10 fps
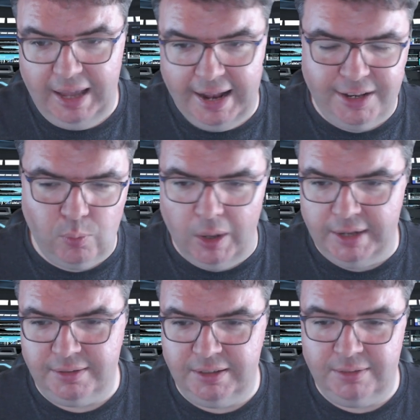
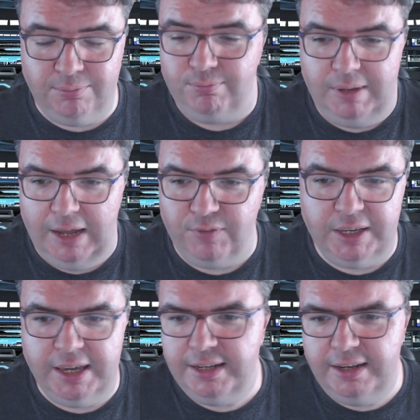anyone can have a
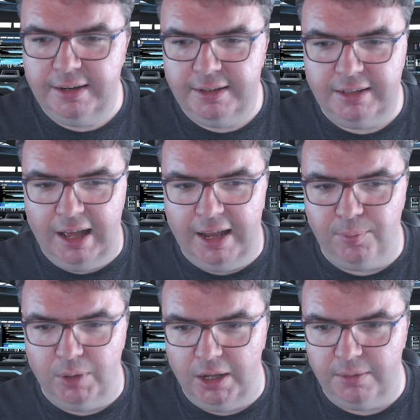kid at any
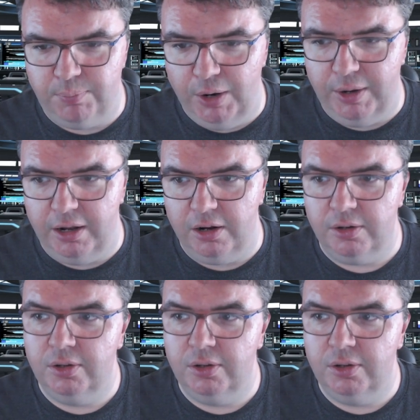time on Barrayar